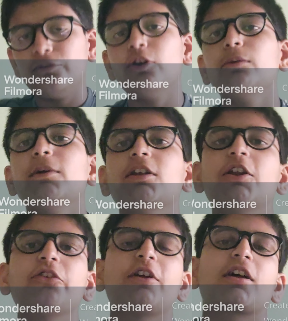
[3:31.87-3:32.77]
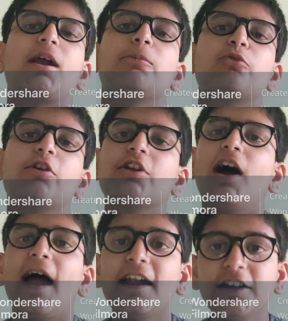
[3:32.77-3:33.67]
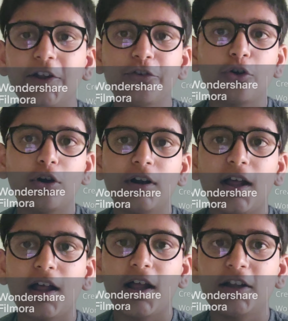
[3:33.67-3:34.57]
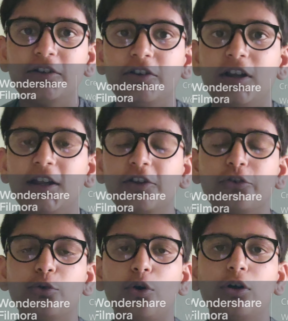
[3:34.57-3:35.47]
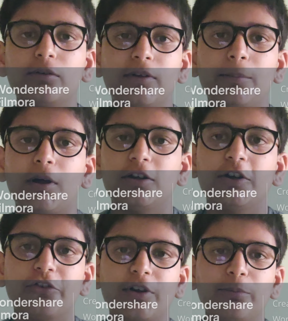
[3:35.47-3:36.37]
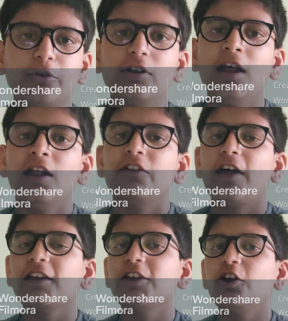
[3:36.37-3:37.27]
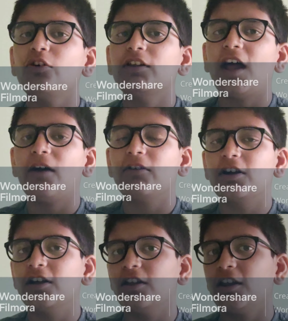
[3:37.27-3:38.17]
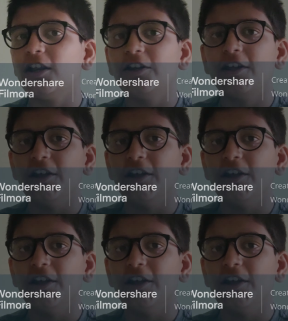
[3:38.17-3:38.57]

Follow me on Instagram, Twitter and Discord. The links to all of them are in the description. Thank you and have a great